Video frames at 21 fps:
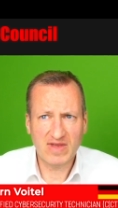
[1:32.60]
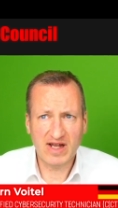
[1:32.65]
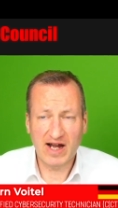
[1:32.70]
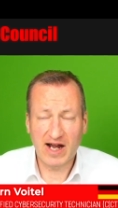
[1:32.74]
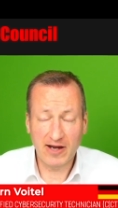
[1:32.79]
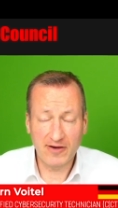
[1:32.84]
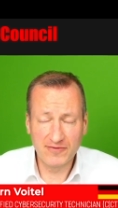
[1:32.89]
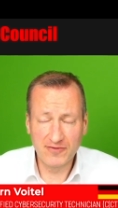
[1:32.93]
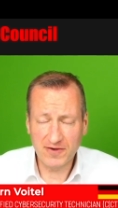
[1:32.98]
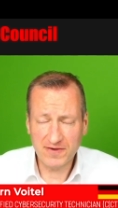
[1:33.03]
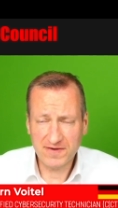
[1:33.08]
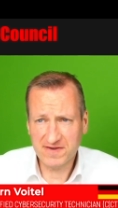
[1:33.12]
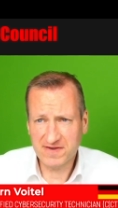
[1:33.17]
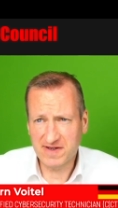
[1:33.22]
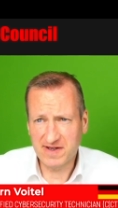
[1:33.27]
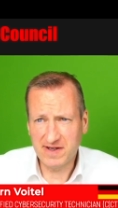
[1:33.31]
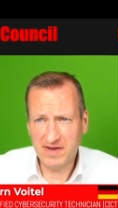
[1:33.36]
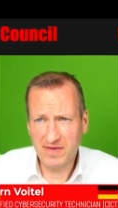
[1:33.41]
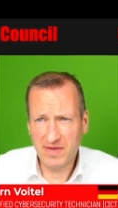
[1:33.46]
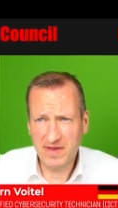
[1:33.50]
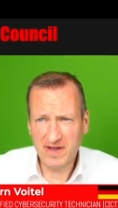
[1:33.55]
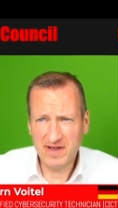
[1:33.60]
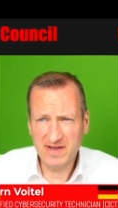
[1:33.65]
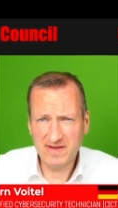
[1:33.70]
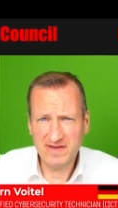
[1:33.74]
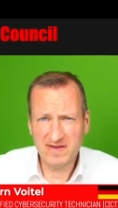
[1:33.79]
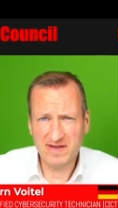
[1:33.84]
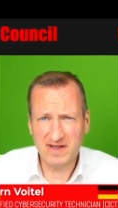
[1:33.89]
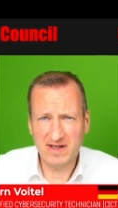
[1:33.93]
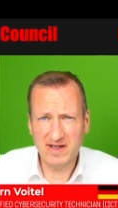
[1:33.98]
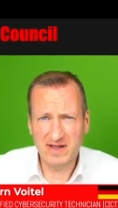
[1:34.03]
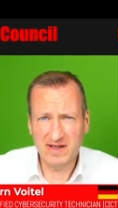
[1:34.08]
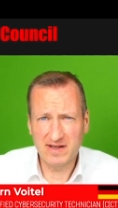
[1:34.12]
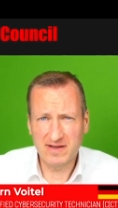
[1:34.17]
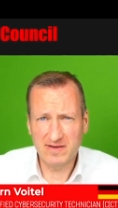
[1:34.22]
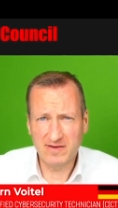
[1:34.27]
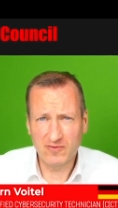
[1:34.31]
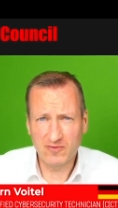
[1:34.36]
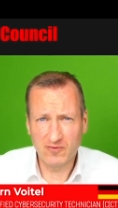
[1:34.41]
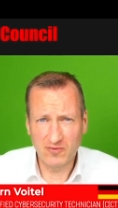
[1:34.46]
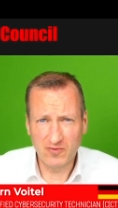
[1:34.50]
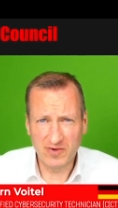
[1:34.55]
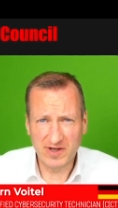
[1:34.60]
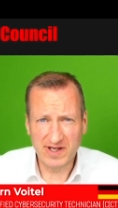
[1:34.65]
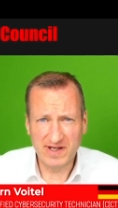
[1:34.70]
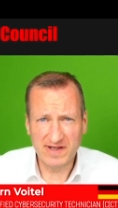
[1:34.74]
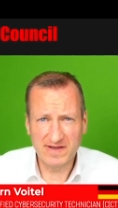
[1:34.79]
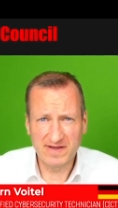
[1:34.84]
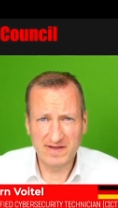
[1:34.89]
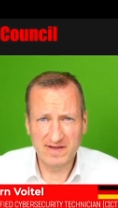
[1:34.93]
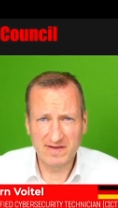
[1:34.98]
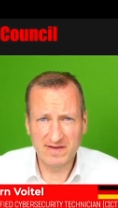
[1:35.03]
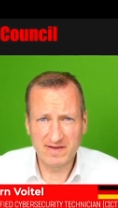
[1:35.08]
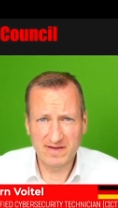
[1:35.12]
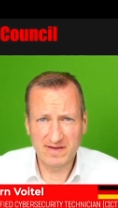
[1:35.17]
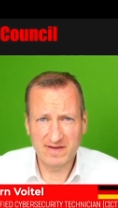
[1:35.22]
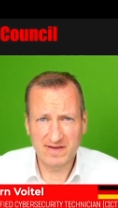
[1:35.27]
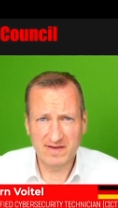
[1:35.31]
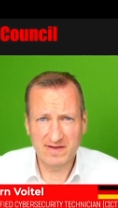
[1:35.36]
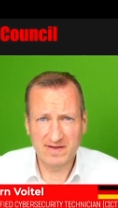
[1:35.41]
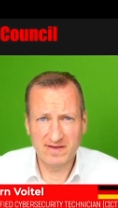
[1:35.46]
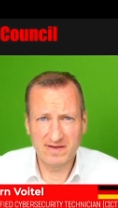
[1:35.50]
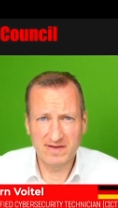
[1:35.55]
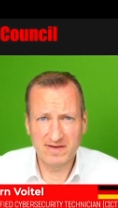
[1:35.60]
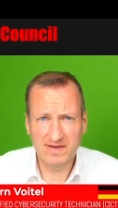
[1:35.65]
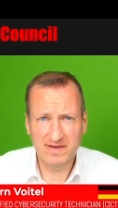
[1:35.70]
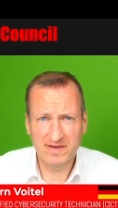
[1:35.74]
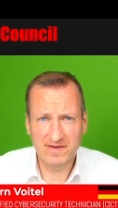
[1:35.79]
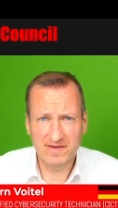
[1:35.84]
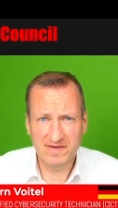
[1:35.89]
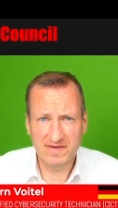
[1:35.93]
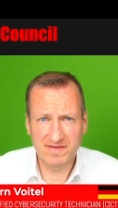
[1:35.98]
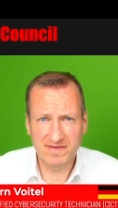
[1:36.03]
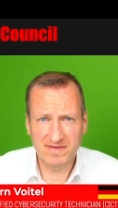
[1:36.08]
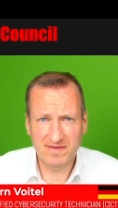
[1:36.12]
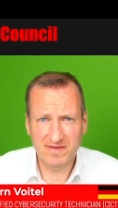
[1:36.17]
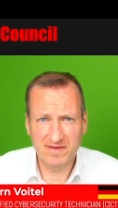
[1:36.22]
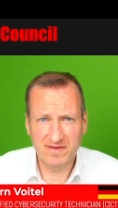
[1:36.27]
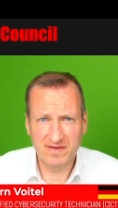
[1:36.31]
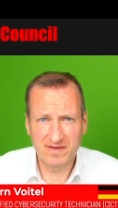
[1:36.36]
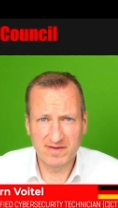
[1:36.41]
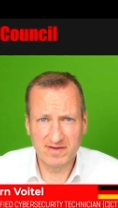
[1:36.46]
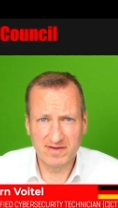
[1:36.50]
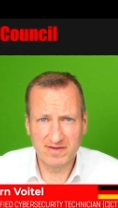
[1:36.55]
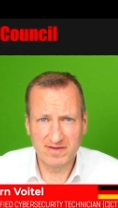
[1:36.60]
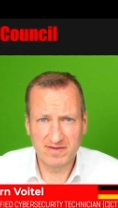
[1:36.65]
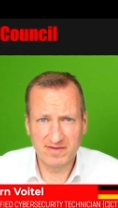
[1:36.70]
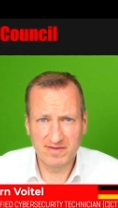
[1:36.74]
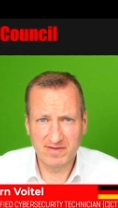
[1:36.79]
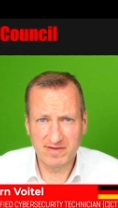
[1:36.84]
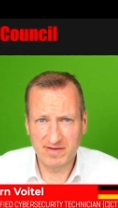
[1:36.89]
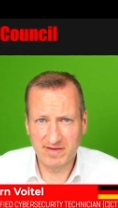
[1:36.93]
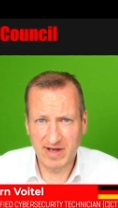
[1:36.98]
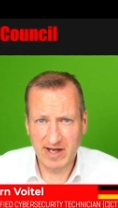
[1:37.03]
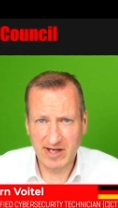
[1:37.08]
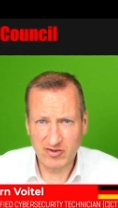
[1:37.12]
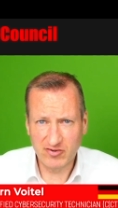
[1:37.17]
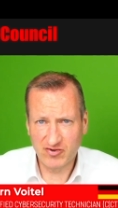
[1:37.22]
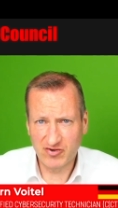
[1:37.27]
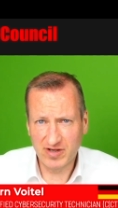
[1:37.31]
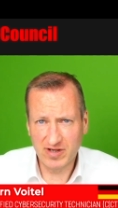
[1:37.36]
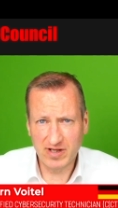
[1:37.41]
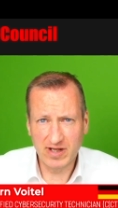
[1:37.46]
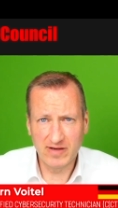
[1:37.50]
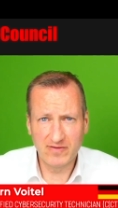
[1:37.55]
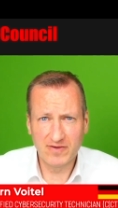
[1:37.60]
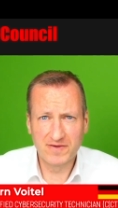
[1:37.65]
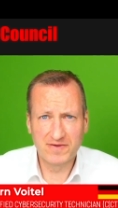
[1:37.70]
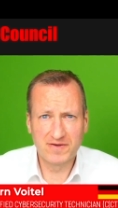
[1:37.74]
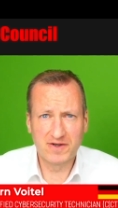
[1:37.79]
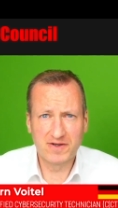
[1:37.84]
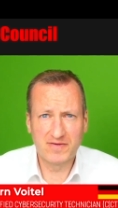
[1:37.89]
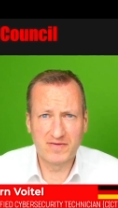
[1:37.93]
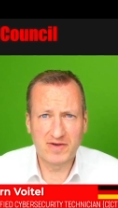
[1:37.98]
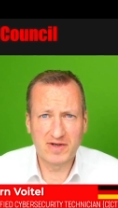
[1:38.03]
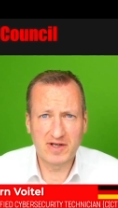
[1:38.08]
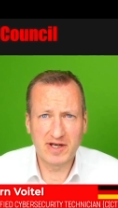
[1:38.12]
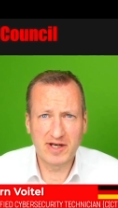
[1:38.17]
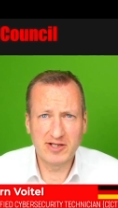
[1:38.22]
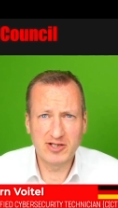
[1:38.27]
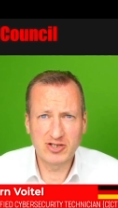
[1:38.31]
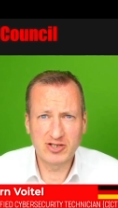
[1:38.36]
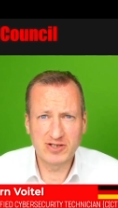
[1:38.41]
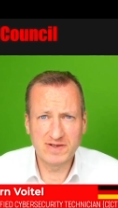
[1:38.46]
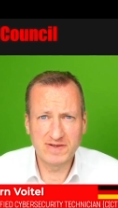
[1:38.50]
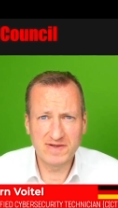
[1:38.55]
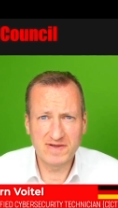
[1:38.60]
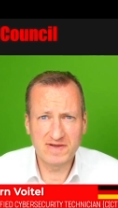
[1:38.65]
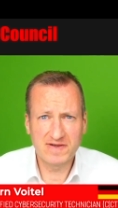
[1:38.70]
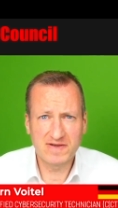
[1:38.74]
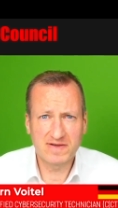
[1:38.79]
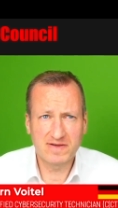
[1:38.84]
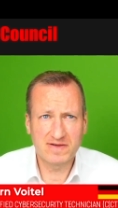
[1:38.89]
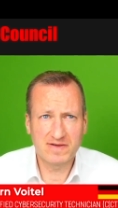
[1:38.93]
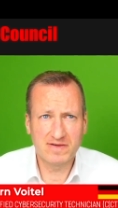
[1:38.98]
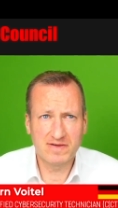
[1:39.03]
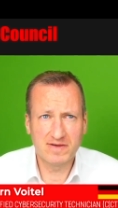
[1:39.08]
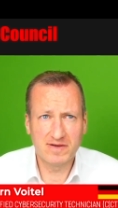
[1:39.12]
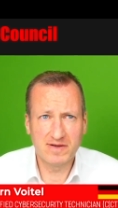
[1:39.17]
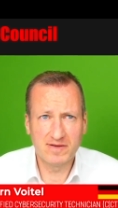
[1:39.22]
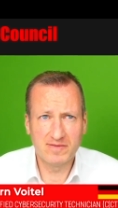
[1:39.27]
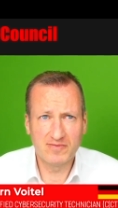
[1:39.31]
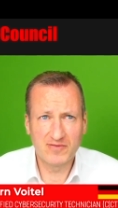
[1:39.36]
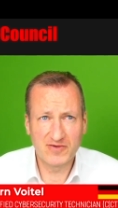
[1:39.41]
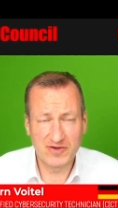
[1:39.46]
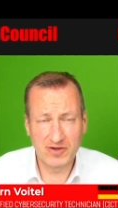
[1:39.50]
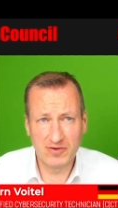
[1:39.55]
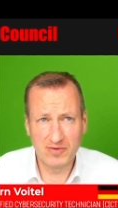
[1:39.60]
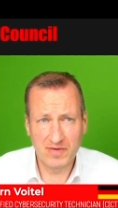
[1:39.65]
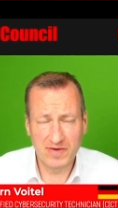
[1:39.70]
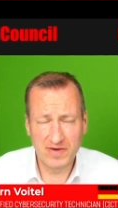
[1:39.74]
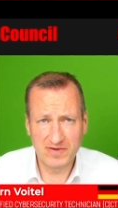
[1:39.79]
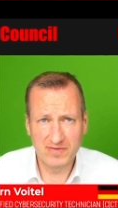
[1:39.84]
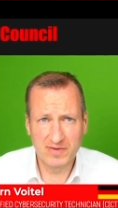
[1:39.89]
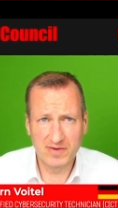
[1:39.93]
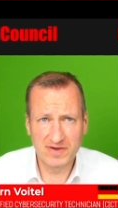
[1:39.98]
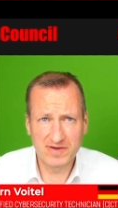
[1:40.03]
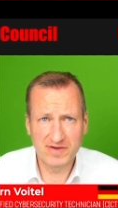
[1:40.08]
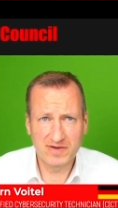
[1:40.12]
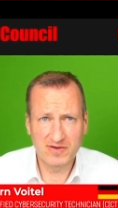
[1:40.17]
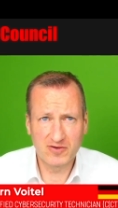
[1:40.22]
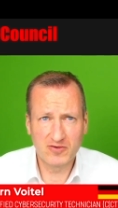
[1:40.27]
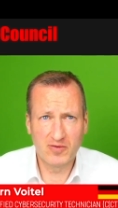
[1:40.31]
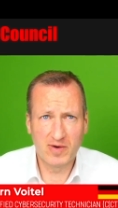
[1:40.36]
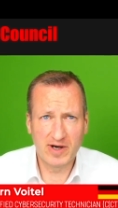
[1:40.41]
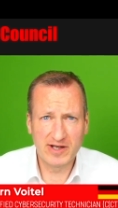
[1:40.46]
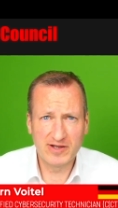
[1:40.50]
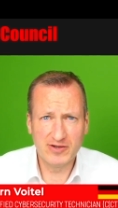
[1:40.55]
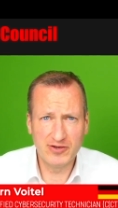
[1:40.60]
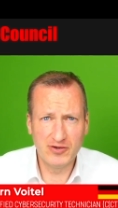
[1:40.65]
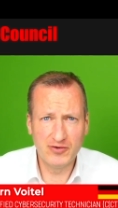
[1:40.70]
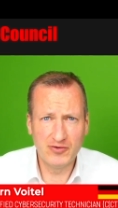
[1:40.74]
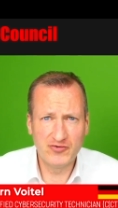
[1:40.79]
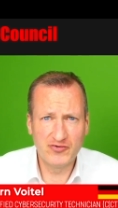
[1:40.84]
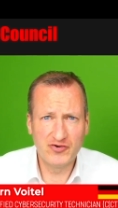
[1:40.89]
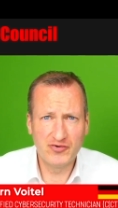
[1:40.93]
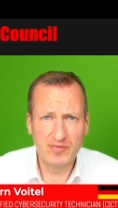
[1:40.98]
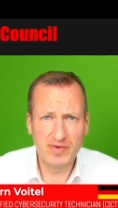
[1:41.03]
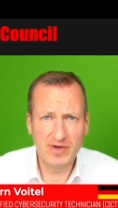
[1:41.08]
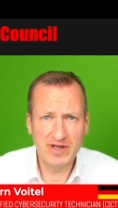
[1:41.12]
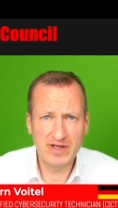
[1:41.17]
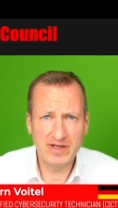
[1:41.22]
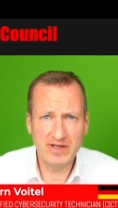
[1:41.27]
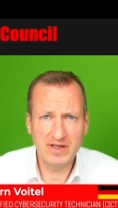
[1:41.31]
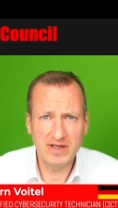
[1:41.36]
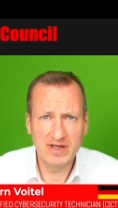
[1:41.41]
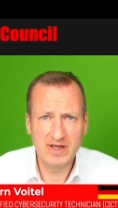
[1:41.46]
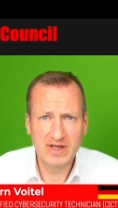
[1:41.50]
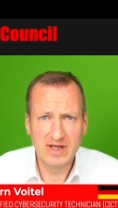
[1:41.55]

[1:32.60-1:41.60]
I've not seen this in recent uh, uh, entry-level certifications, um, so this was quite new to me.